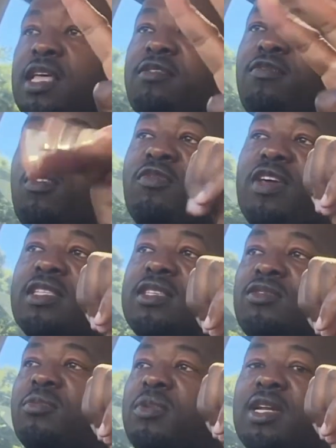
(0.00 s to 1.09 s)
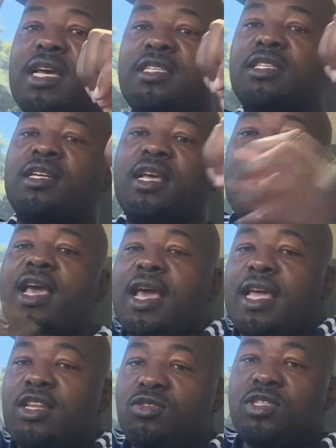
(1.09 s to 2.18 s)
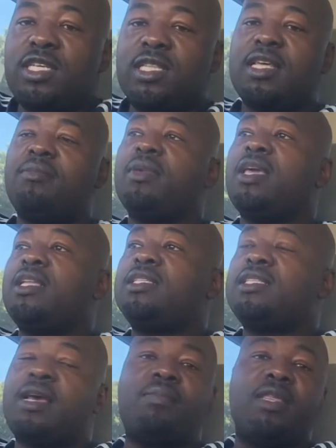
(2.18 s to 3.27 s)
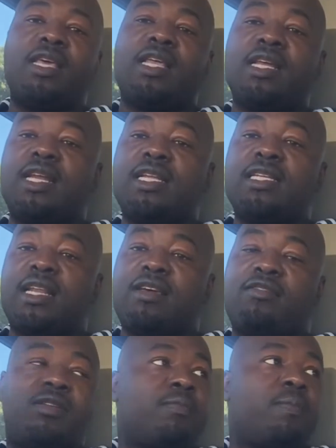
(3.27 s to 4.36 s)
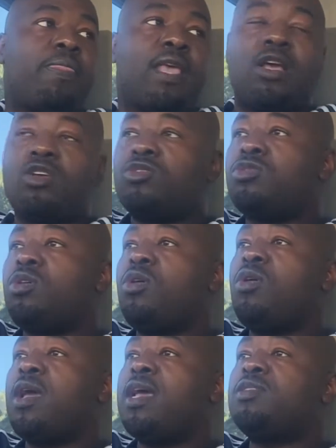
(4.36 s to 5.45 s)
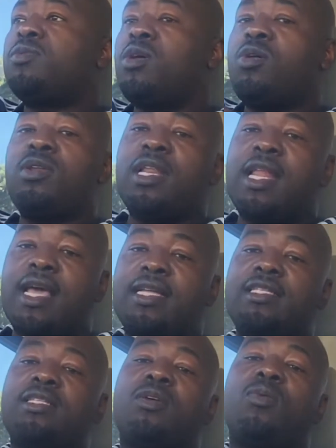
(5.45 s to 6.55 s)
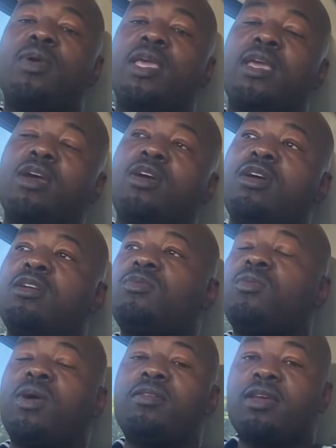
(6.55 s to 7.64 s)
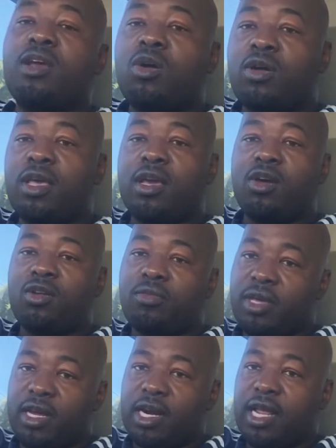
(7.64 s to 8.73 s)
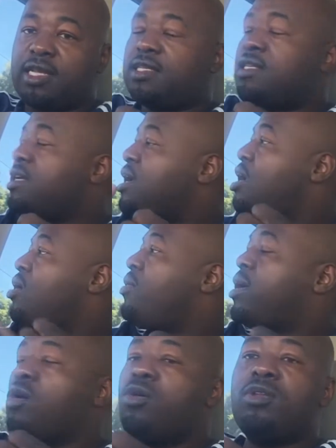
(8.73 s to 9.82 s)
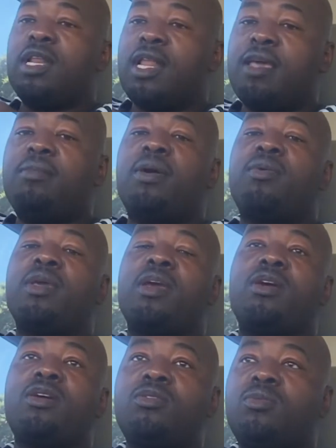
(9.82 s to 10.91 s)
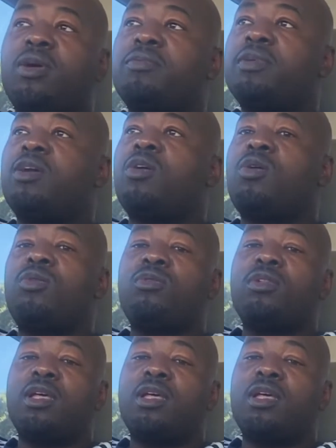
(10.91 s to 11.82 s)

the four factors of production. And you did them in depth in grade 11. So as we own land, we earn what we call economic rent. We own labor, we earn what we call